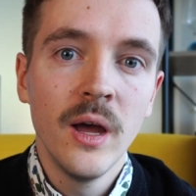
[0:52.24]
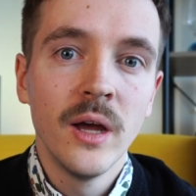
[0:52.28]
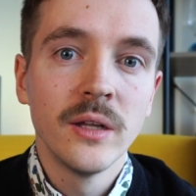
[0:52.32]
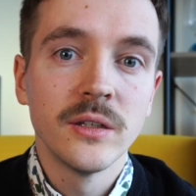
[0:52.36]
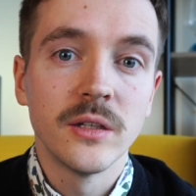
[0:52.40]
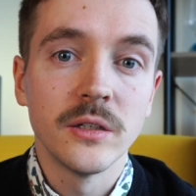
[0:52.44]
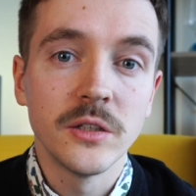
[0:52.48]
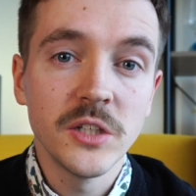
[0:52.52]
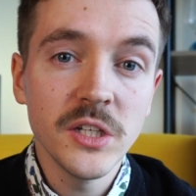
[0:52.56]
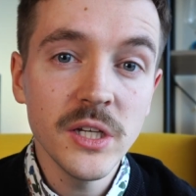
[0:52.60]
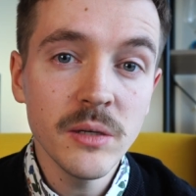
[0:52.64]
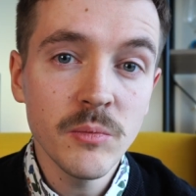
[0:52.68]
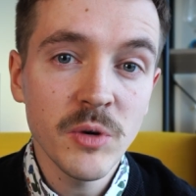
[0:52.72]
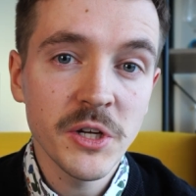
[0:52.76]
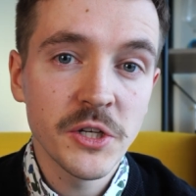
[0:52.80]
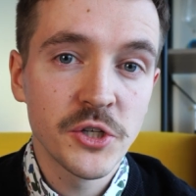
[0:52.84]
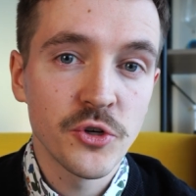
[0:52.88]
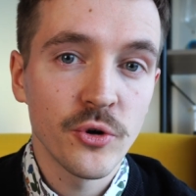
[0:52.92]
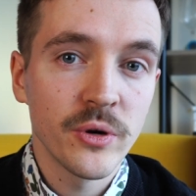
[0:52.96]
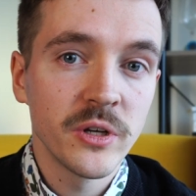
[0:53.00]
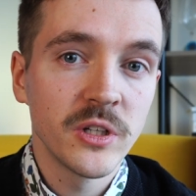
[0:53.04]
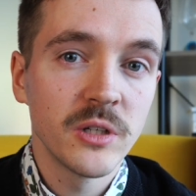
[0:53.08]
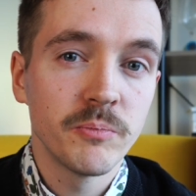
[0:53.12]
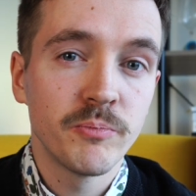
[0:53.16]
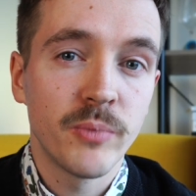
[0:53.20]
The team I
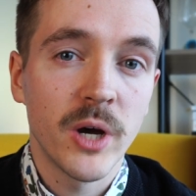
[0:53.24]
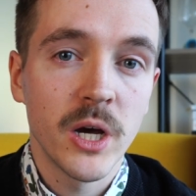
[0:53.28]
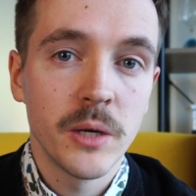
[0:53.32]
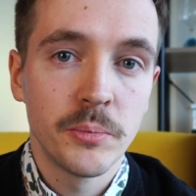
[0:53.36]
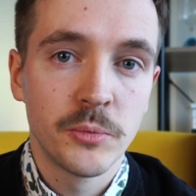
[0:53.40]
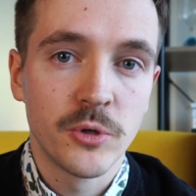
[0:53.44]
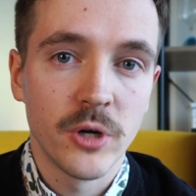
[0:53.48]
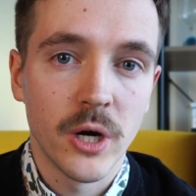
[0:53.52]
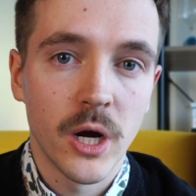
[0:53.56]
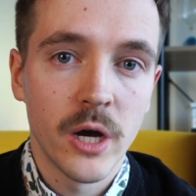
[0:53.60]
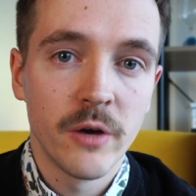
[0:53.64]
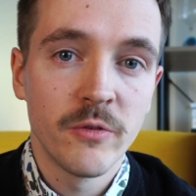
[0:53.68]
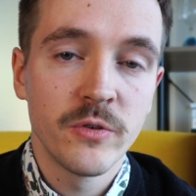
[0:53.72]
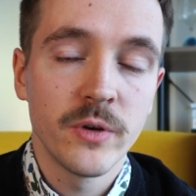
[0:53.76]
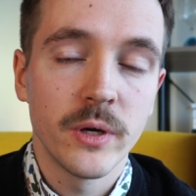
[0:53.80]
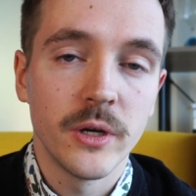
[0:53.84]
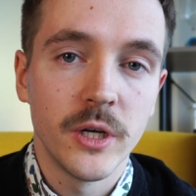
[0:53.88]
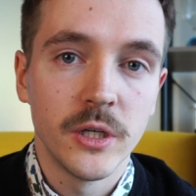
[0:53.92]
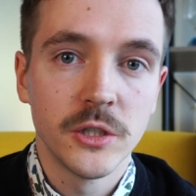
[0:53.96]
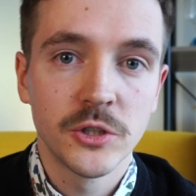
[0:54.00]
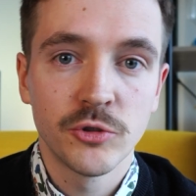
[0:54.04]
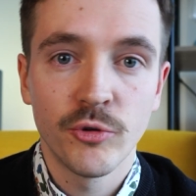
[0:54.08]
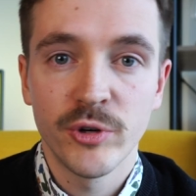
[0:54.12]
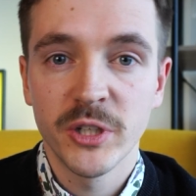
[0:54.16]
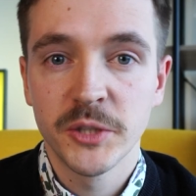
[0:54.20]
joined in Pipedrive
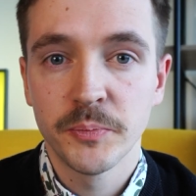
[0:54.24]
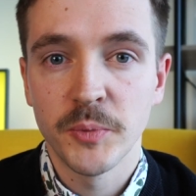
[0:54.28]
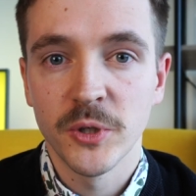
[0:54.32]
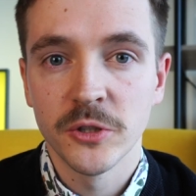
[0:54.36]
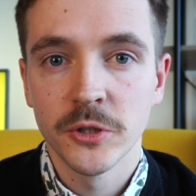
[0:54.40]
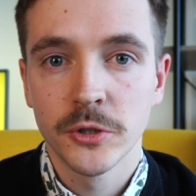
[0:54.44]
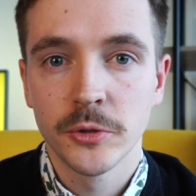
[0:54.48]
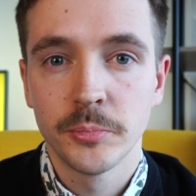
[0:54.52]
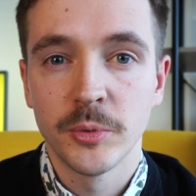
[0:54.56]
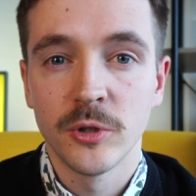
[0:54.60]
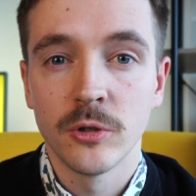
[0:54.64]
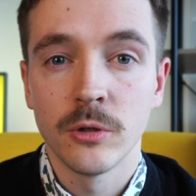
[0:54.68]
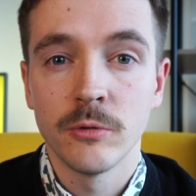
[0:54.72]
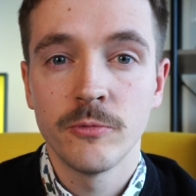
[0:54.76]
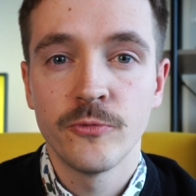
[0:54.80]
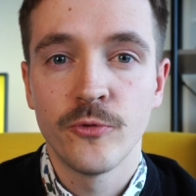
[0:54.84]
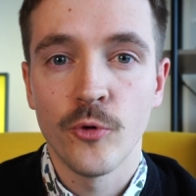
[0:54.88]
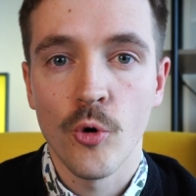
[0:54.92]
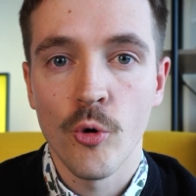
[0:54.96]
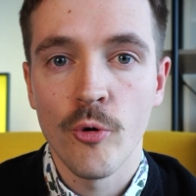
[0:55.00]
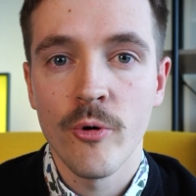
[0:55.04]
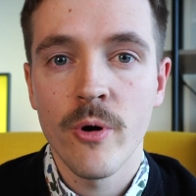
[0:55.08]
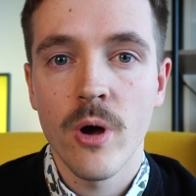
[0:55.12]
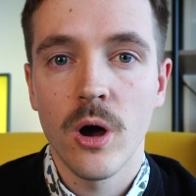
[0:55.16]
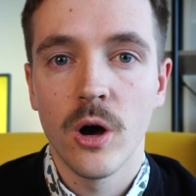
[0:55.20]
is responsible
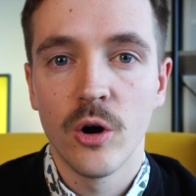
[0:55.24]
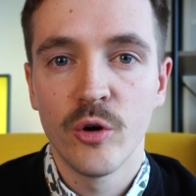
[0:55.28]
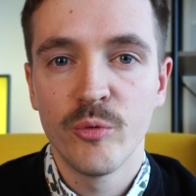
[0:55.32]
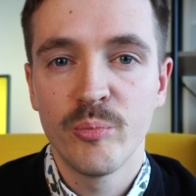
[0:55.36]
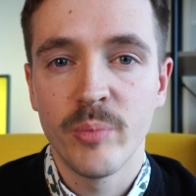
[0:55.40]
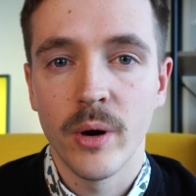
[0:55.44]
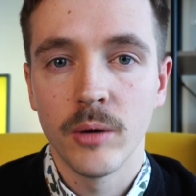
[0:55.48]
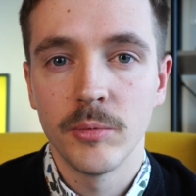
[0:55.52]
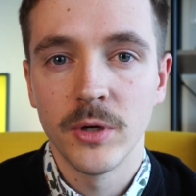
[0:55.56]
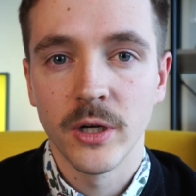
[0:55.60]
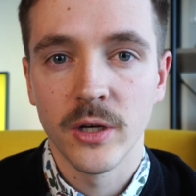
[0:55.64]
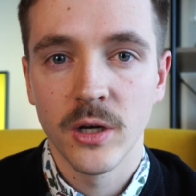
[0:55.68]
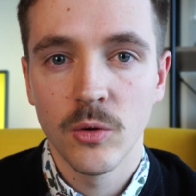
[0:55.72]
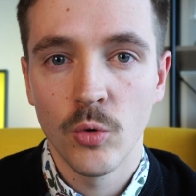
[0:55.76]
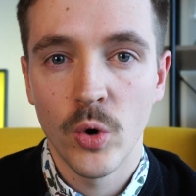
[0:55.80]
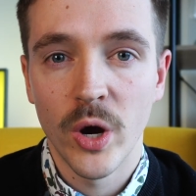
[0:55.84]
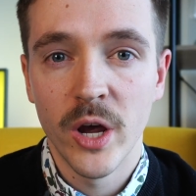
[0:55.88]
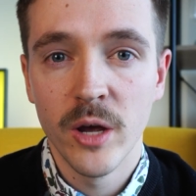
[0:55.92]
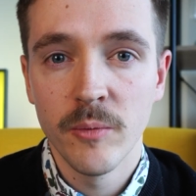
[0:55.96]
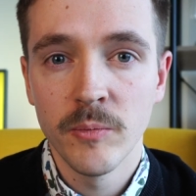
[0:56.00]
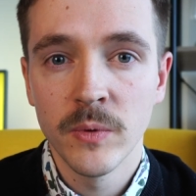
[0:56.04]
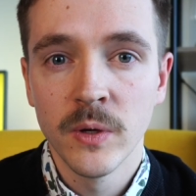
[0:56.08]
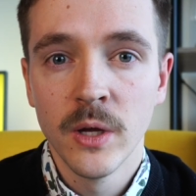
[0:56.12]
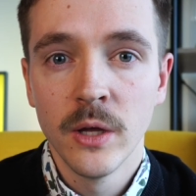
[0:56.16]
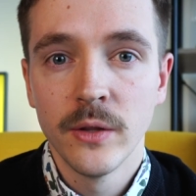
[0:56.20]
for our public
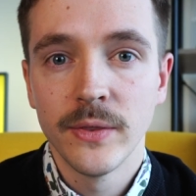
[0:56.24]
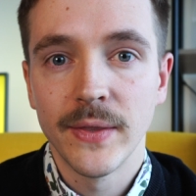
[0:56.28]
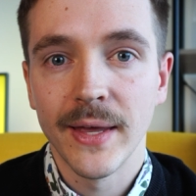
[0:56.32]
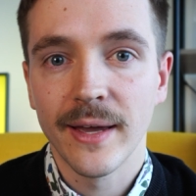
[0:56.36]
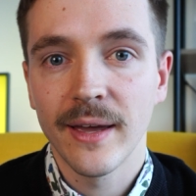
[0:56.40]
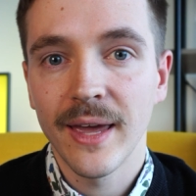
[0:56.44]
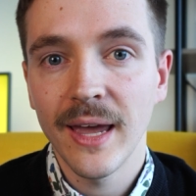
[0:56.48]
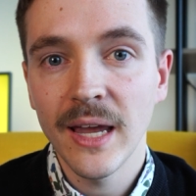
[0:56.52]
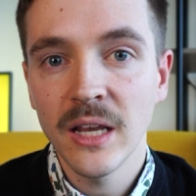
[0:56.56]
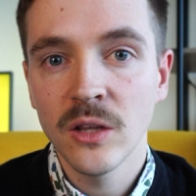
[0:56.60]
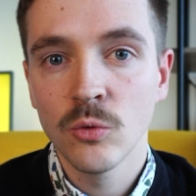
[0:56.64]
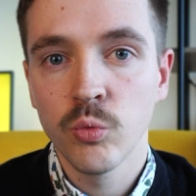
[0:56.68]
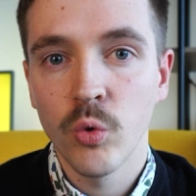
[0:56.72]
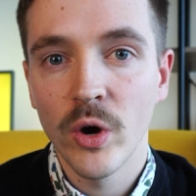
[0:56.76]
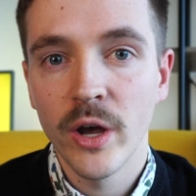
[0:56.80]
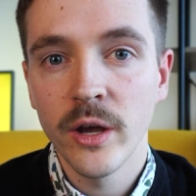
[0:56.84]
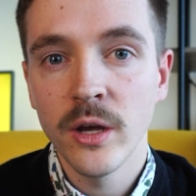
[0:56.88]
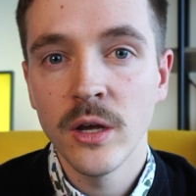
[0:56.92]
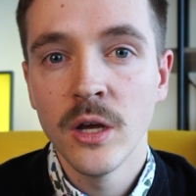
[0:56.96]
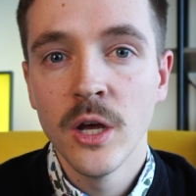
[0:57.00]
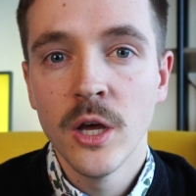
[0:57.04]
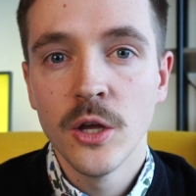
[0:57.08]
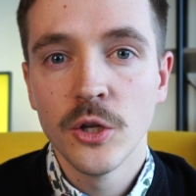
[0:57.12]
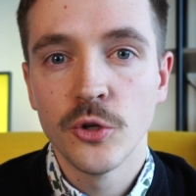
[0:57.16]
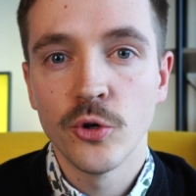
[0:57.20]
web, the gateway
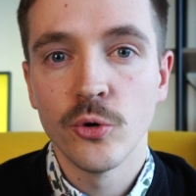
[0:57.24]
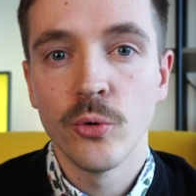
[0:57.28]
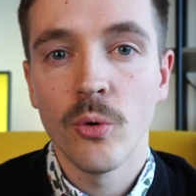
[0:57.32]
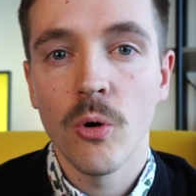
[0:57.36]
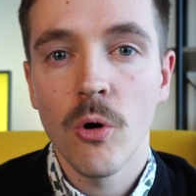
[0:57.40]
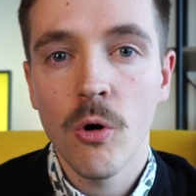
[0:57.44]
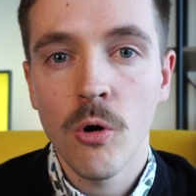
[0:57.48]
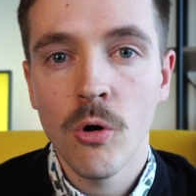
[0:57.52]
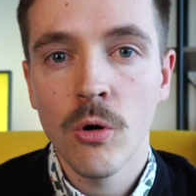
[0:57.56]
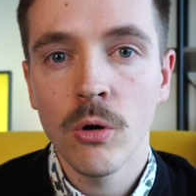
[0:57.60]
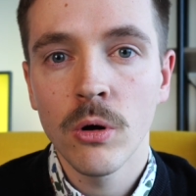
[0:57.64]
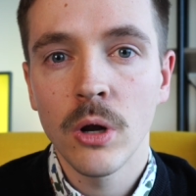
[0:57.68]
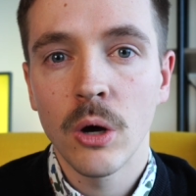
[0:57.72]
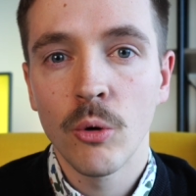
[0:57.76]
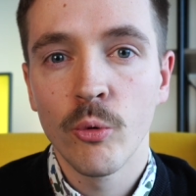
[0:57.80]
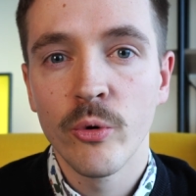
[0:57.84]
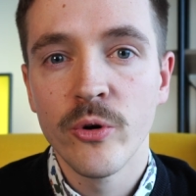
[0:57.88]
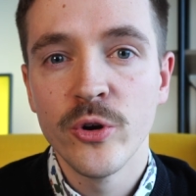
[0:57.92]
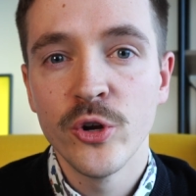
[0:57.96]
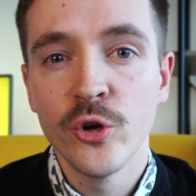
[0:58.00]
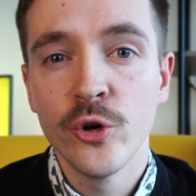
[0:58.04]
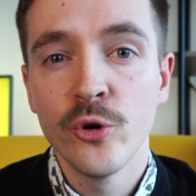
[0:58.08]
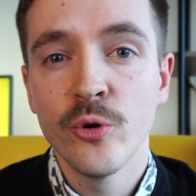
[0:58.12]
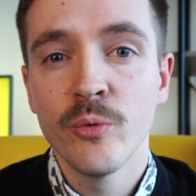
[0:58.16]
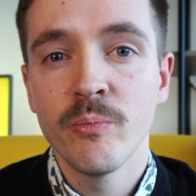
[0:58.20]
to all our
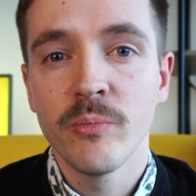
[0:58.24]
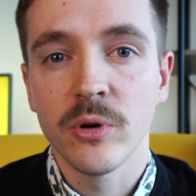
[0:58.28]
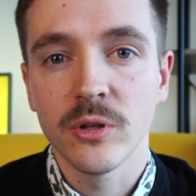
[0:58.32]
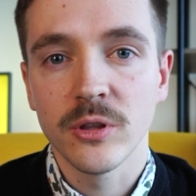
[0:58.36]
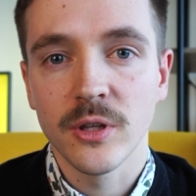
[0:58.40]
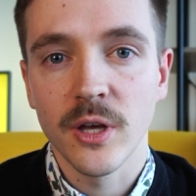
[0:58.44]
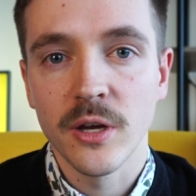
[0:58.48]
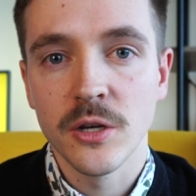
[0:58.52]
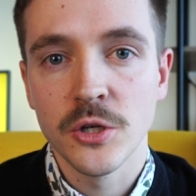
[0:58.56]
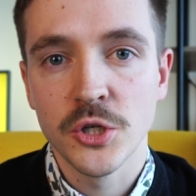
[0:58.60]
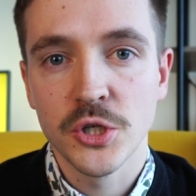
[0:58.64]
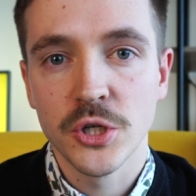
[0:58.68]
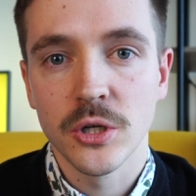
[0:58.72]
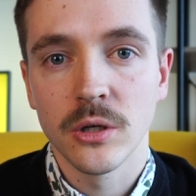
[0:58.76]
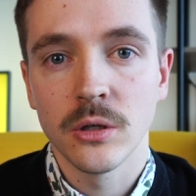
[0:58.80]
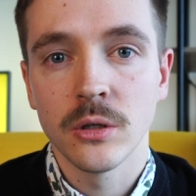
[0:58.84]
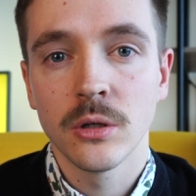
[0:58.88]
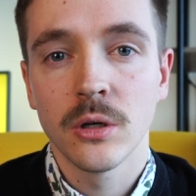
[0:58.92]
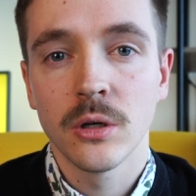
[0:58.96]
new potential